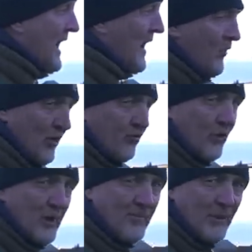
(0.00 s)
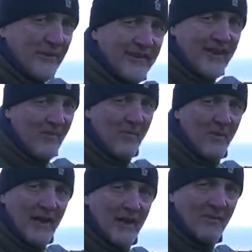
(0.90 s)
I've heard it's really pretty, never
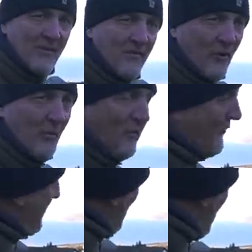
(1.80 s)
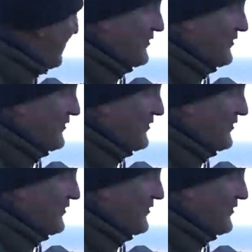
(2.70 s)
played here before, but from what I've